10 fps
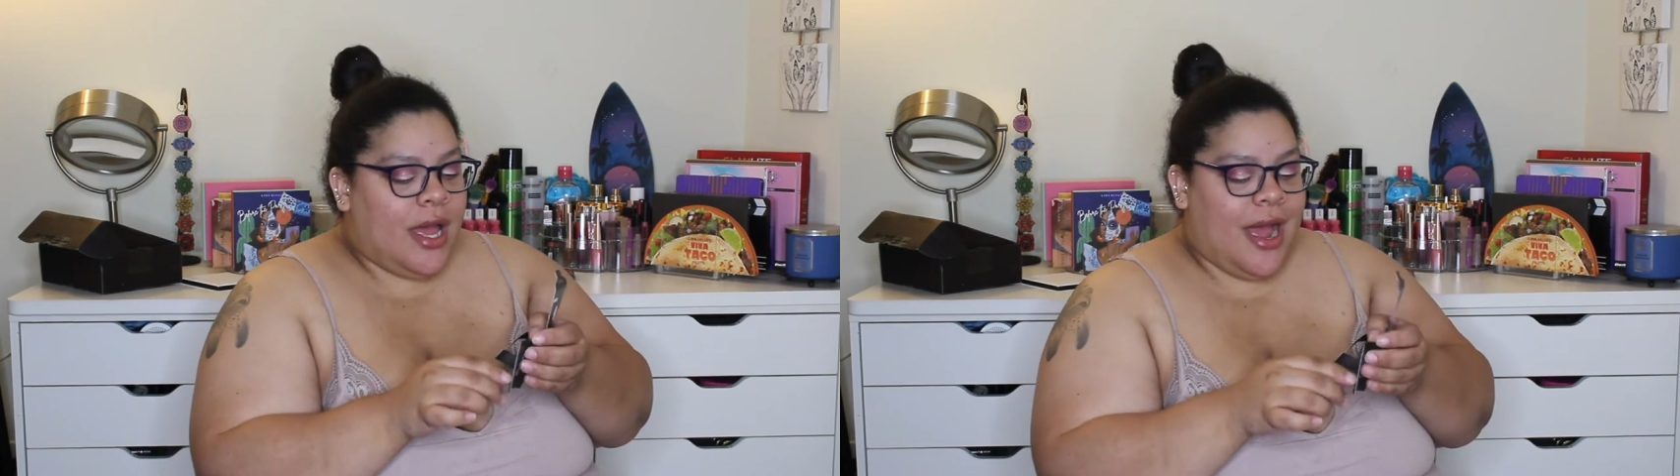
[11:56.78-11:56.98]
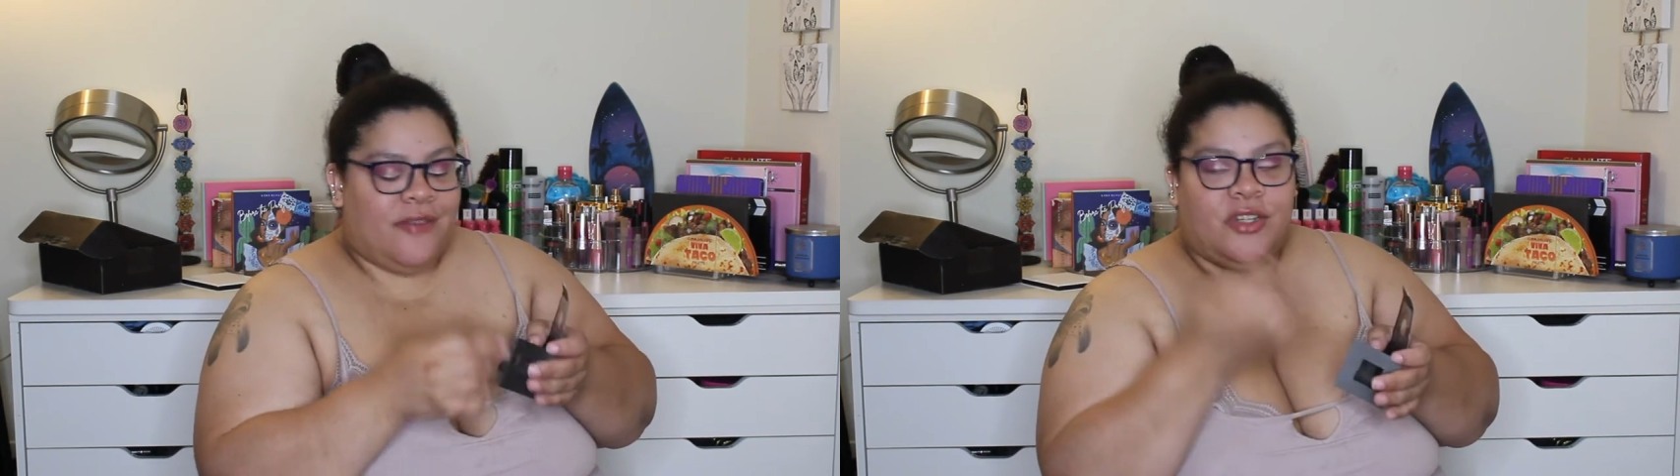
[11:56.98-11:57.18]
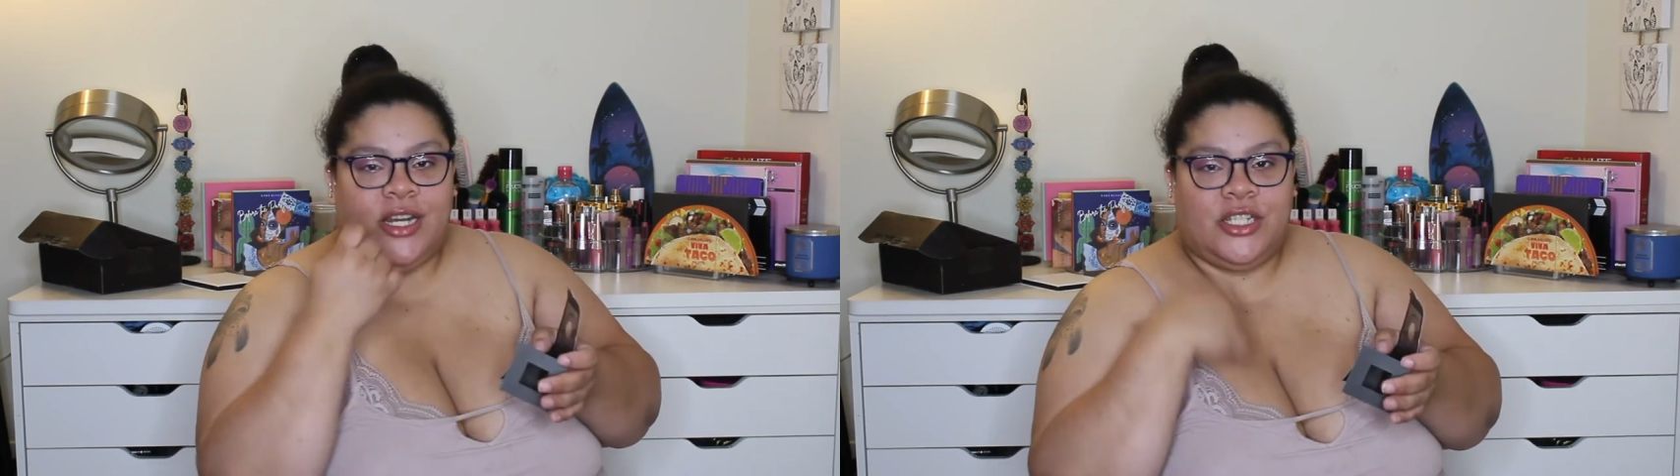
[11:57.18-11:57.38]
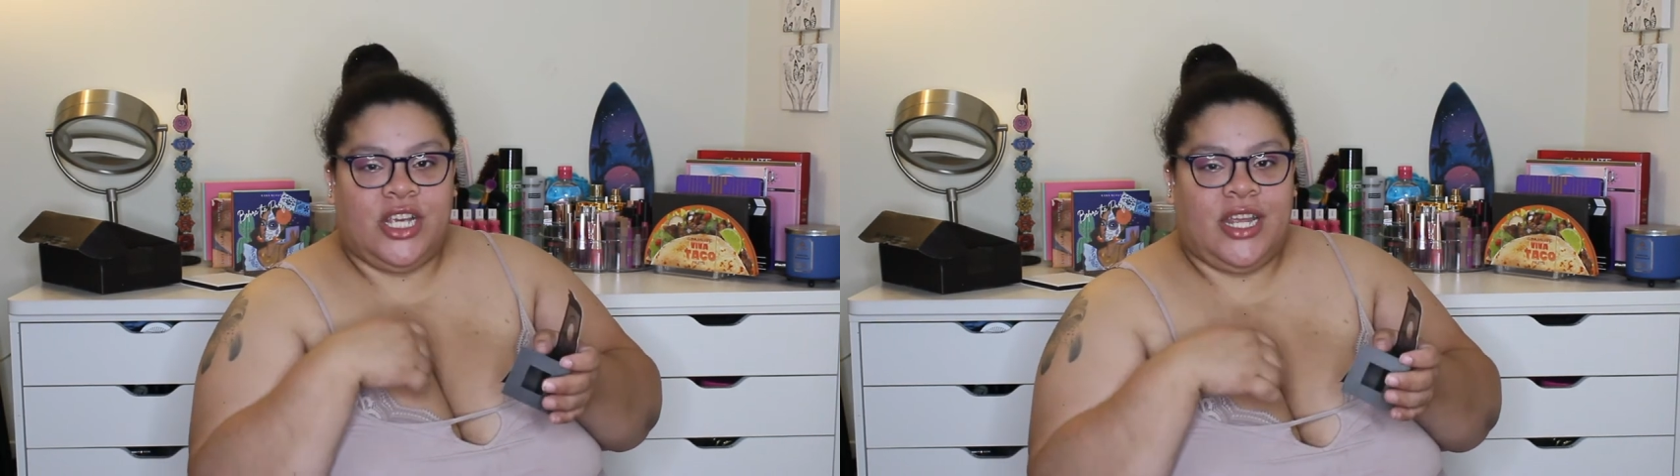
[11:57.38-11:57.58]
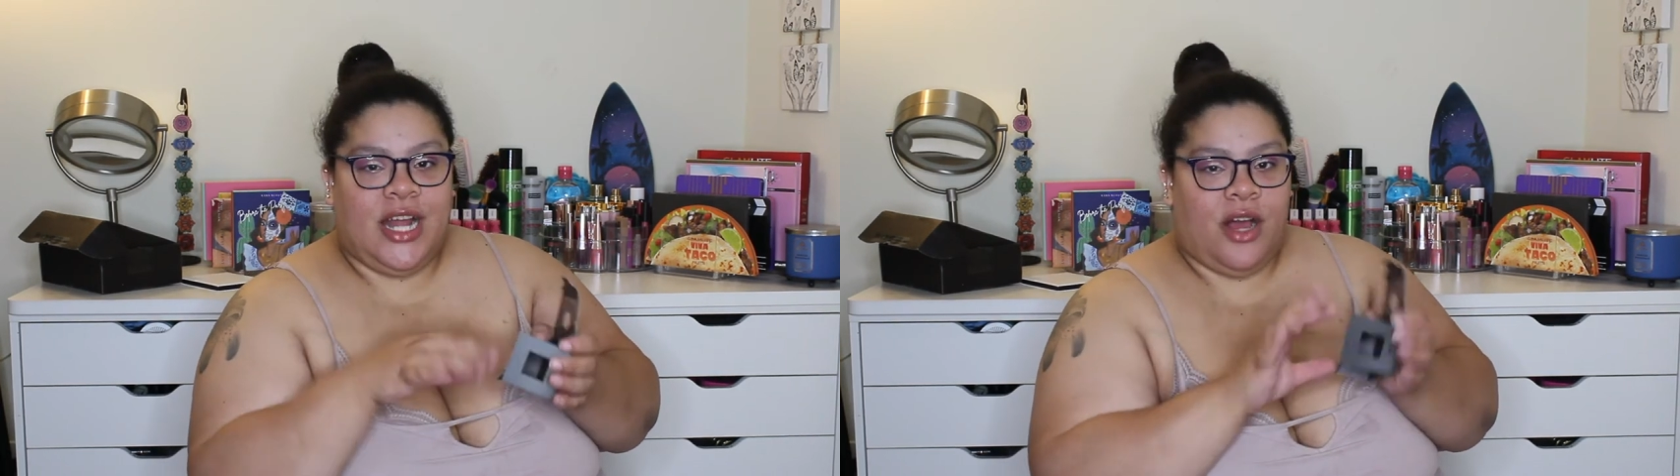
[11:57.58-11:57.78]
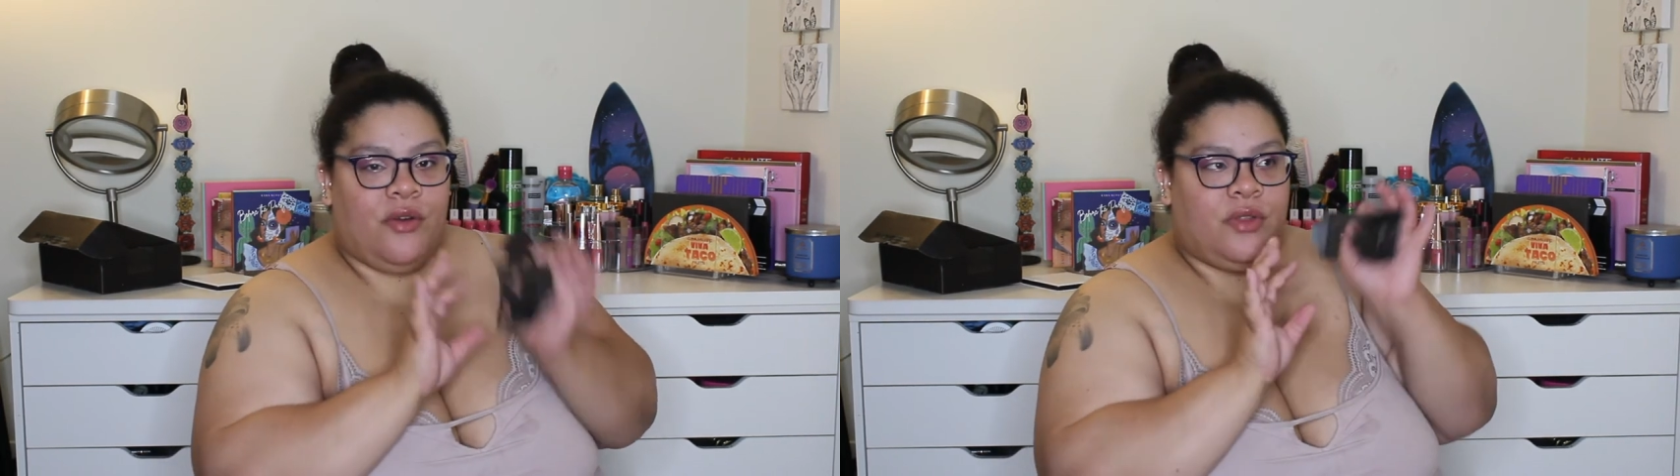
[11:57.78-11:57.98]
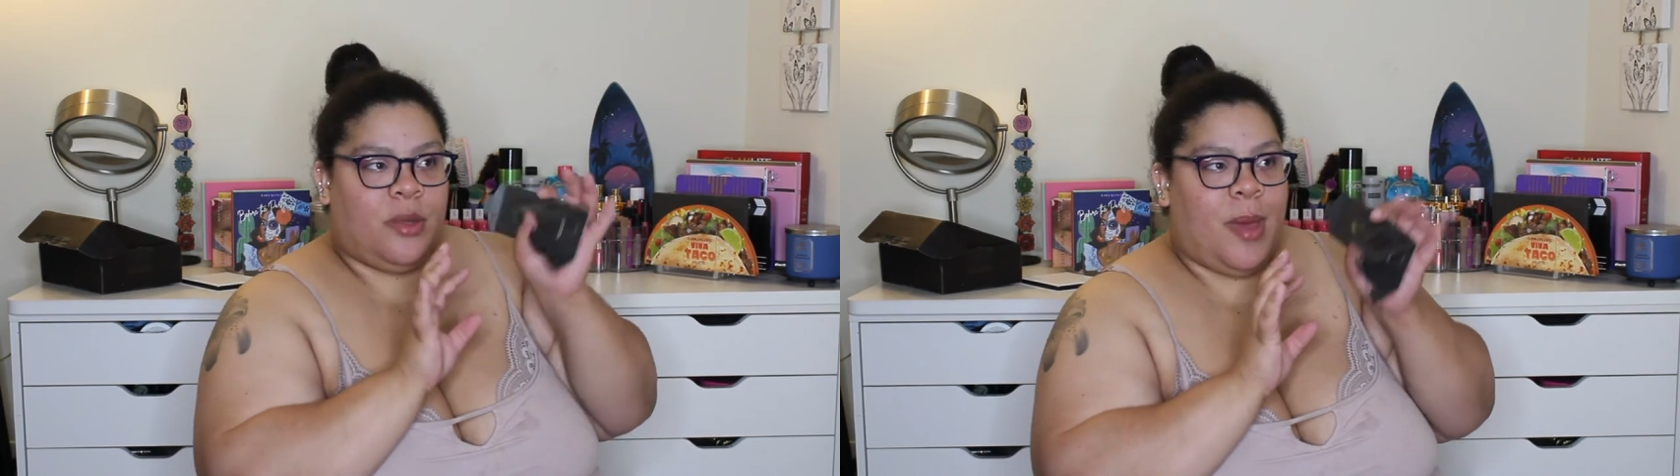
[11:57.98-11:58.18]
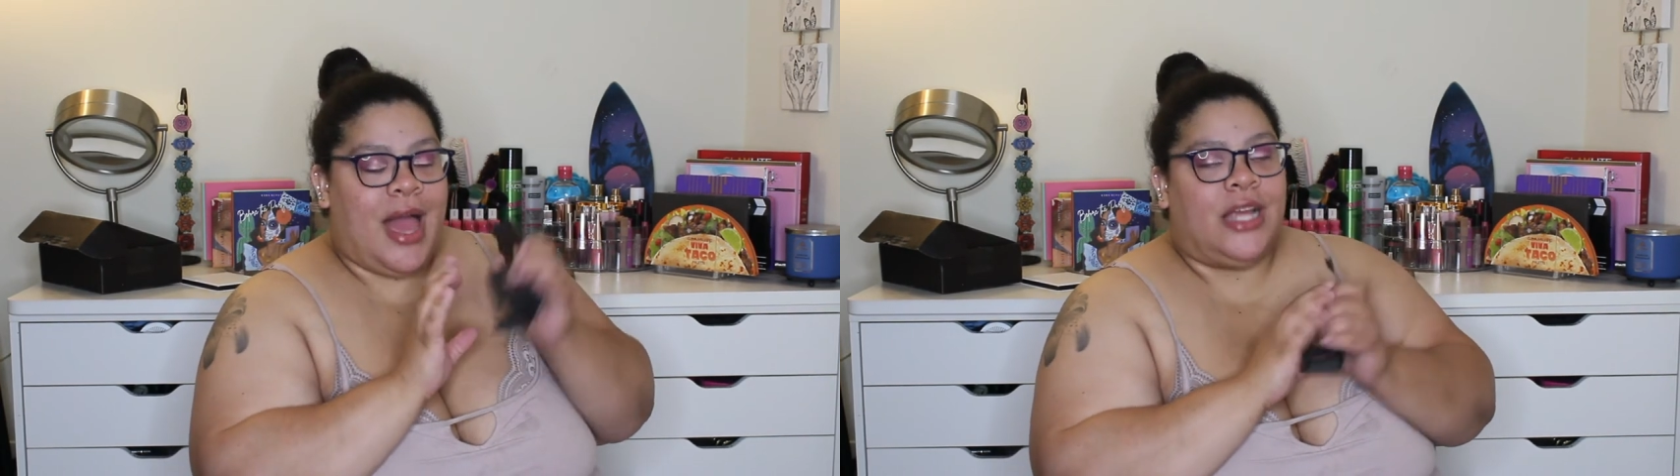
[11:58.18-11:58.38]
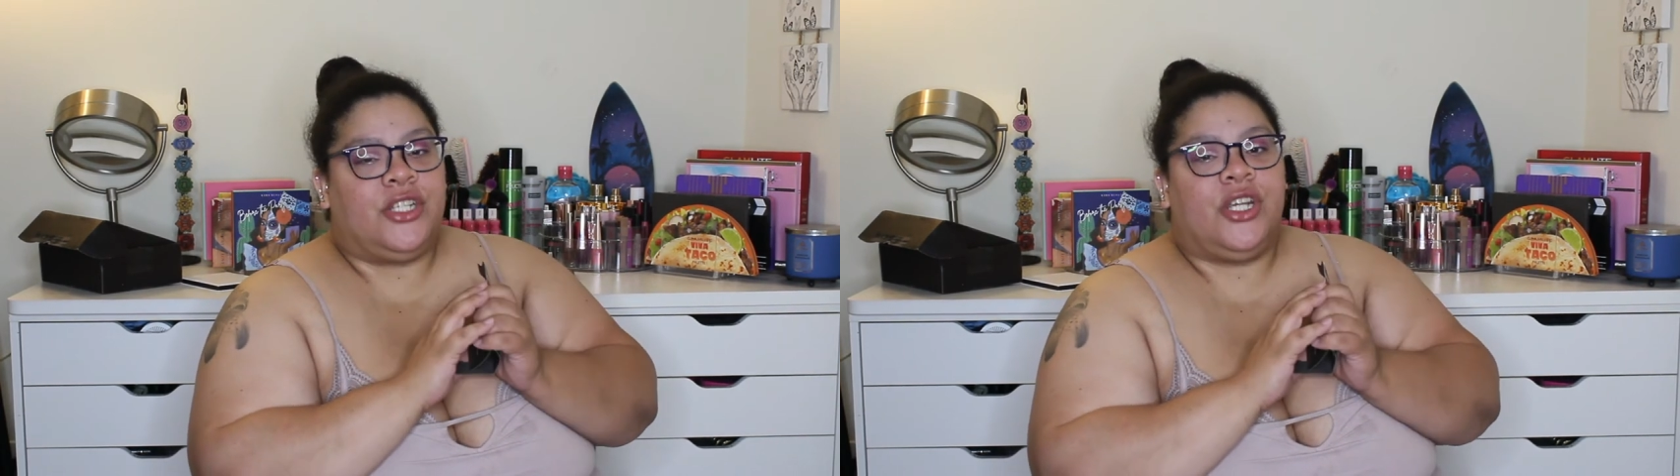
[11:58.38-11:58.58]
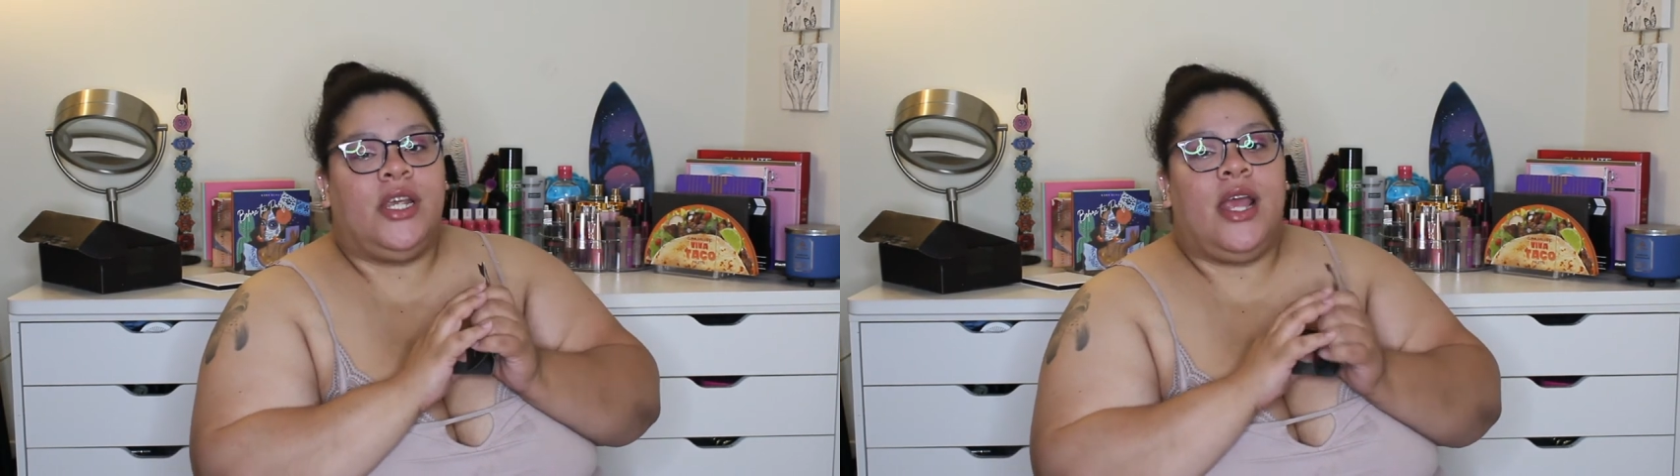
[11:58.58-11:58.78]
after I took it out, the
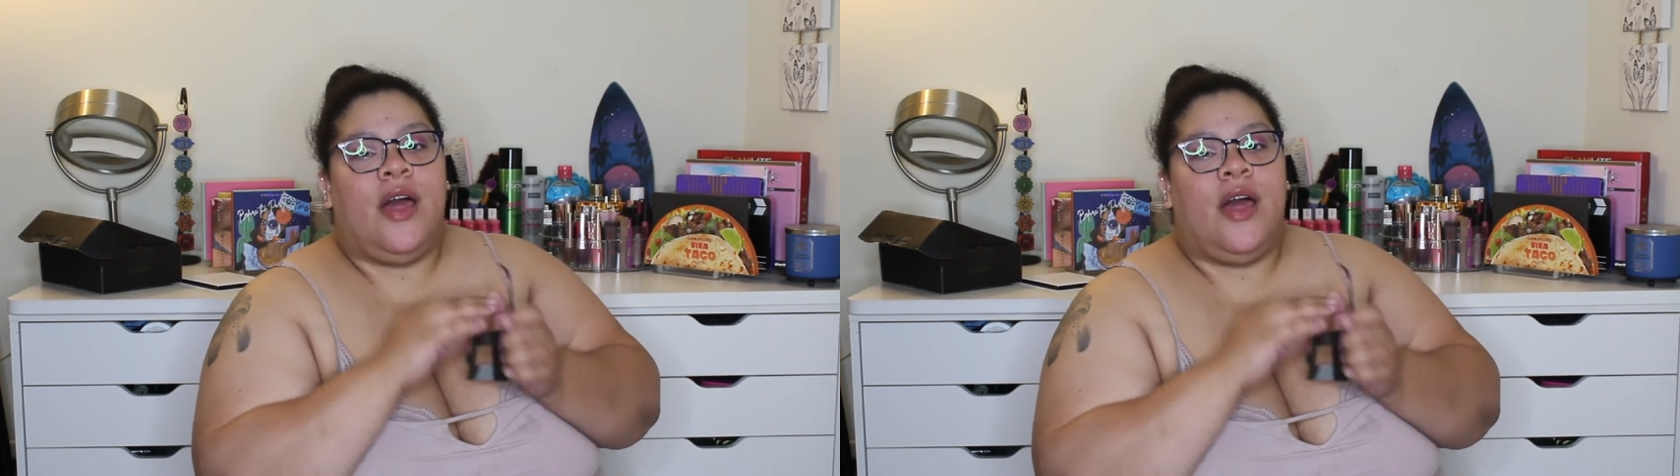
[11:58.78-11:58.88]
packaging,